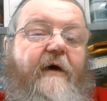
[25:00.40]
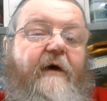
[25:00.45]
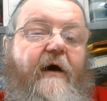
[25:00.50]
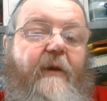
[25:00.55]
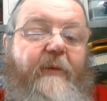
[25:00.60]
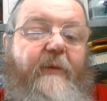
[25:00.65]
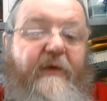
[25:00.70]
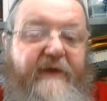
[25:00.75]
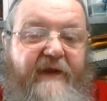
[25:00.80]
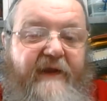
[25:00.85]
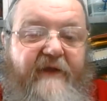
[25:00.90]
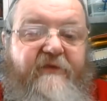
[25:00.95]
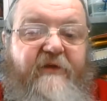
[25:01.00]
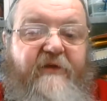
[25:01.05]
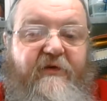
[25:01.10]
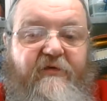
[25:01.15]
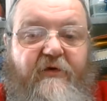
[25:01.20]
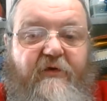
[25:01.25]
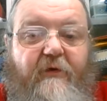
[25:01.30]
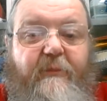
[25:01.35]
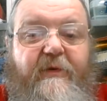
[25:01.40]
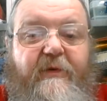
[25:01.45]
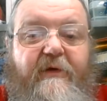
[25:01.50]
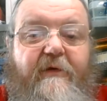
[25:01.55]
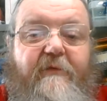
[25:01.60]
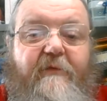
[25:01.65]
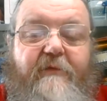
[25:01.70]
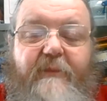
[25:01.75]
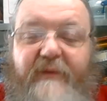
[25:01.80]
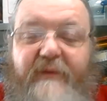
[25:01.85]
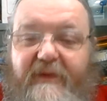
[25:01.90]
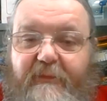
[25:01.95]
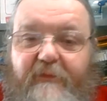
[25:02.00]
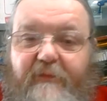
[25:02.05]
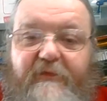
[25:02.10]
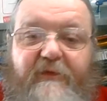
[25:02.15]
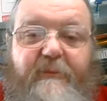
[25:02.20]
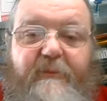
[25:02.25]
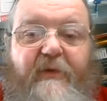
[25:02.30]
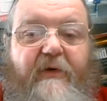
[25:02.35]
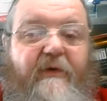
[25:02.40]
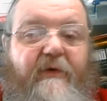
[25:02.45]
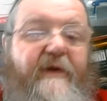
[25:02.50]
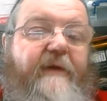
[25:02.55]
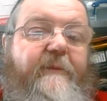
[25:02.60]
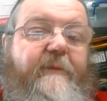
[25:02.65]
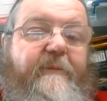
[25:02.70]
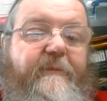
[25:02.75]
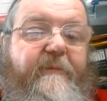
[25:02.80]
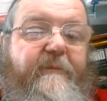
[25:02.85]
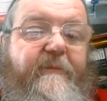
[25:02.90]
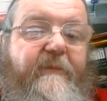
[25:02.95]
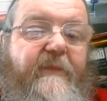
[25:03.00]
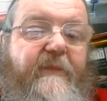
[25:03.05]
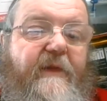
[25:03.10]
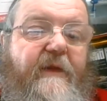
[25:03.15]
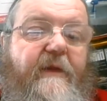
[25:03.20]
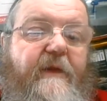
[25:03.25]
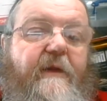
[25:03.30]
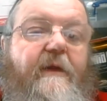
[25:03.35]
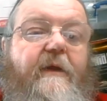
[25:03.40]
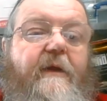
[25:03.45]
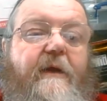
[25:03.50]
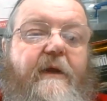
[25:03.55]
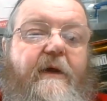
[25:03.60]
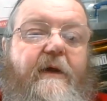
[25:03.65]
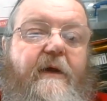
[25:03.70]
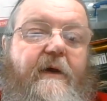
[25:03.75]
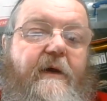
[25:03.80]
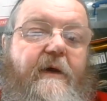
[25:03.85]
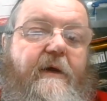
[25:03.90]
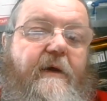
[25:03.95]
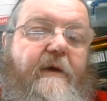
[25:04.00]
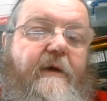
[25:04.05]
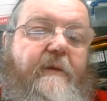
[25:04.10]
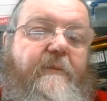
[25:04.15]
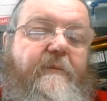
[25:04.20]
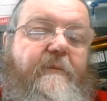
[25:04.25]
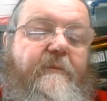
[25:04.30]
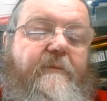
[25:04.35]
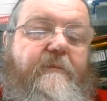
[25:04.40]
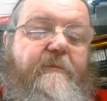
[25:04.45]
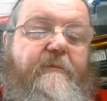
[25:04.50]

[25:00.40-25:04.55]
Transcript: up on the Etsy shop for people to buy. I